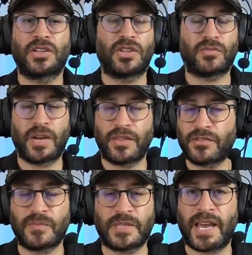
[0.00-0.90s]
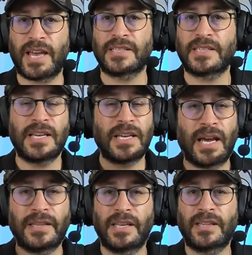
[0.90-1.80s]
They'll run through some scans,
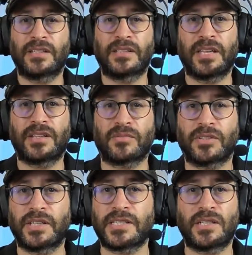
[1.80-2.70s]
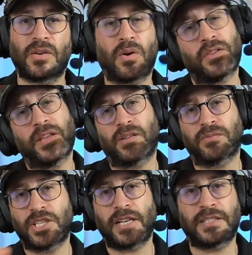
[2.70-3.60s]
and then they'll either release it or they'll
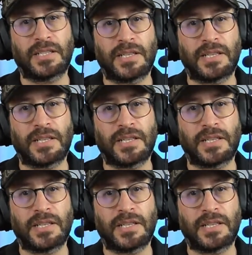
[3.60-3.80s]
reject it.